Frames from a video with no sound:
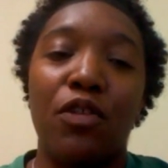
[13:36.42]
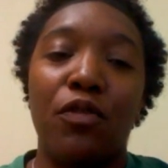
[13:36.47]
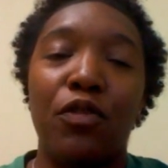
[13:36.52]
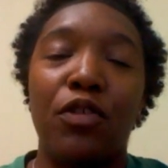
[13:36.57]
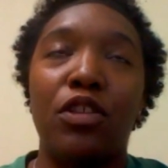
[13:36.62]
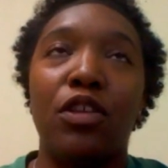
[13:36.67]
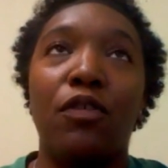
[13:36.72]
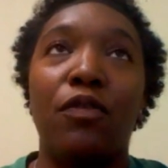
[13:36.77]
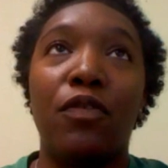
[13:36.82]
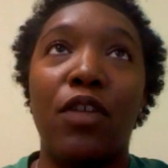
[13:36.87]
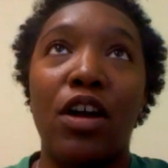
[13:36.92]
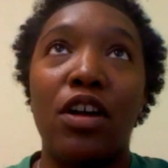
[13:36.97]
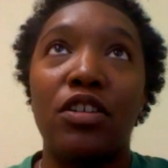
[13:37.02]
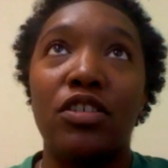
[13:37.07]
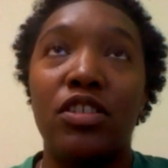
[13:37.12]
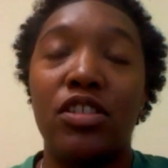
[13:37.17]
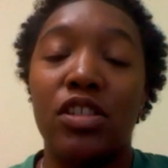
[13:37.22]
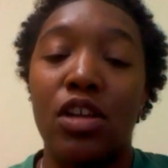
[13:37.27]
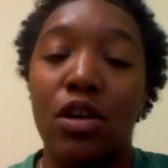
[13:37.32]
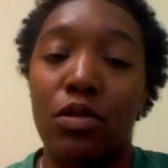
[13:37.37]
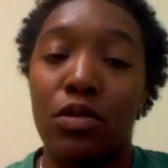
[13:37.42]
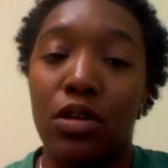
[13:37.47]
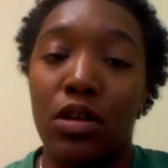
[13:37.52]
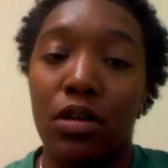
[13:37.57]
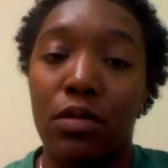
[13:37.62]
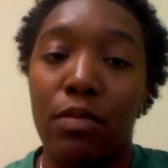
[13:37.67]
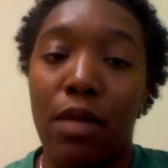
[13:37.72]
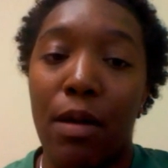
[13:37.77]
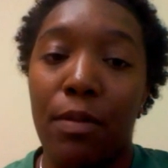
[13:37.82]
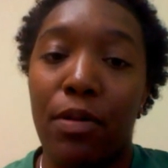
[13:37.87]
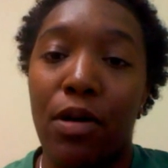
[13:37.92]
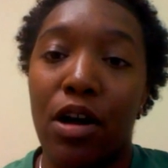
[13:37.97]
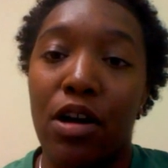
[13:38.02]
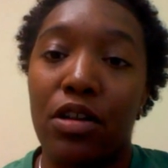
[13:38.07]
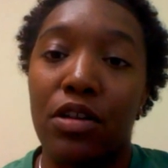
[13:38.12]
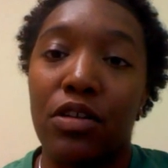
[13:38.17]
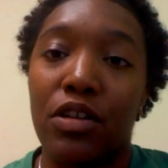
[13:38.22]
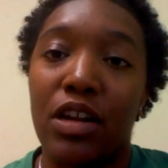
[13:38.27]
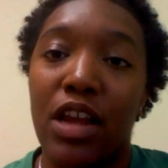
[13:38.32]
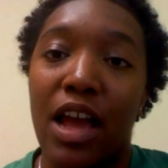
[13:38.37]
for the first donor, my
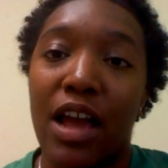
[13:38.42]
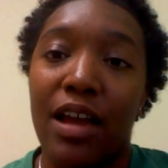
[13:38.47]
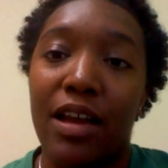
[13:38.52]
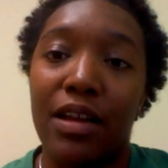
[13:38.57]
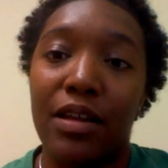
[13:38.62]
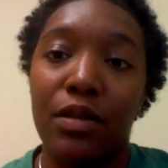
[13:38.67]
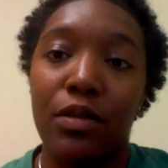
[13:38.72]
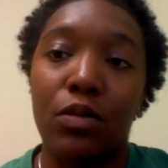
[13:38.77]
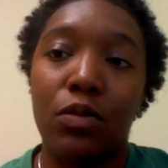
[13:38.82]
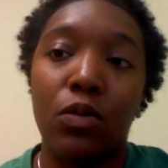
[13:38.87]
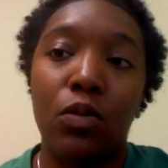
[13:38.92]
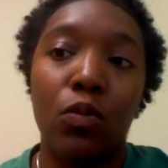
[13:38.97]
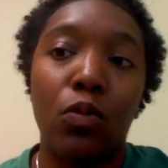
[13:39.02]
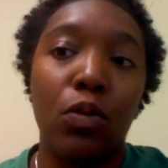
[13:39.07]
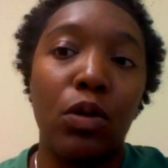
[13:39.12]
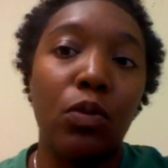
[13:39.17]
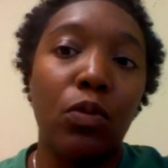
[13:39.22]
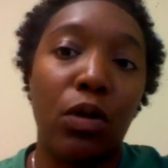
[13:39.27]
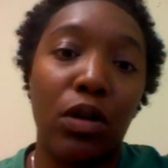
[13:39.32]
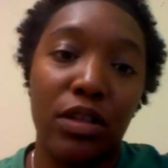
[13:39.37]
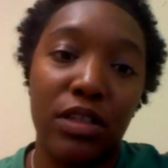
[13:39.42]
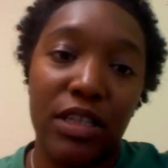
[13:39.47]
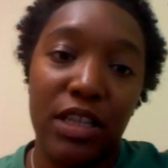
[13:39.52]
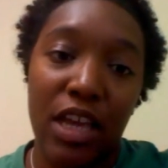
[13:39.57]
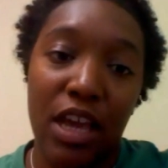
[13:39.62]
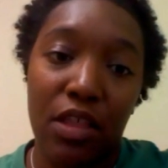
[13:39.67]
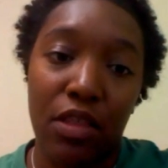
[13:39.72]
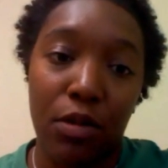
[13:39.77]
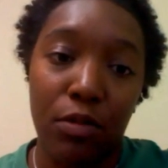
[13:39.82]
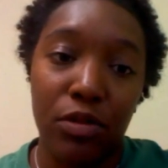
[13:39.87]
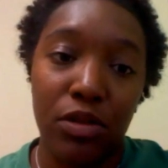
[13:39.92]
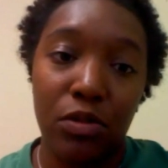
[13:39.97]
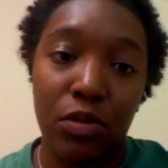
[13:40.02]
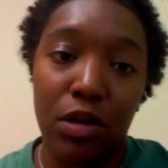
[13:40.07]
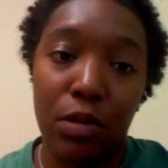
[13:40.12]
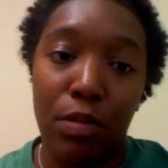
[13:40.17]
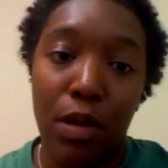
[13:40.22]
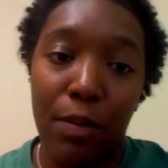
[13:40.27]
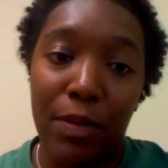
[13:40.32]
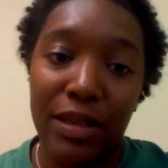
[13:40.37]
partner and I, we weren't together. I was
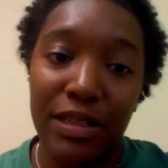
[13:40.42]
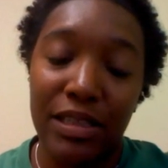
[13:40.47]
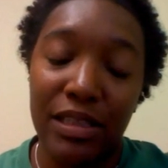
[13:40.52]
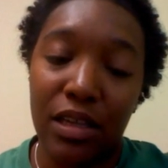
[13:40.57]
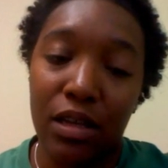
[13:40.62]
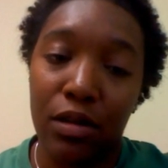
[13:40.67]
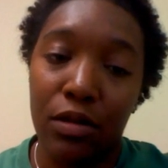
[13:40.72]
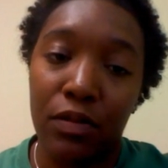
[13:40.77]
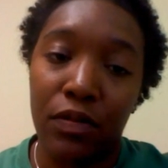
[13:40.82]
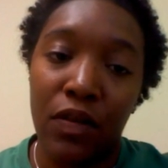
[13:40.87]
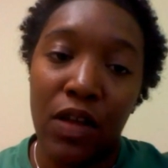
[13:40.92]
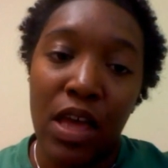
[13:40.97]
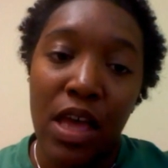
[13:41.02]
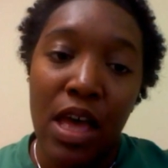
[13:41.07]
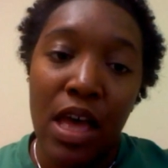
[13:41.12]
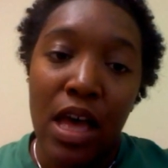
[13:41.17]
doing it by myself.